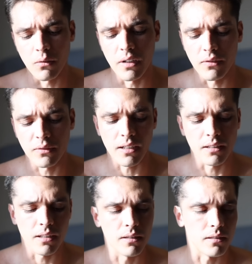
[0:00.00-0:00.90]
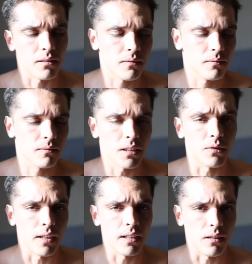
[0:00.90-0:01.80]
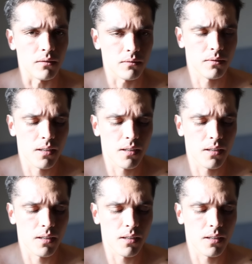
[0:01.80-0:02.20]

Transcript: away from Sagittarius? Let's find out.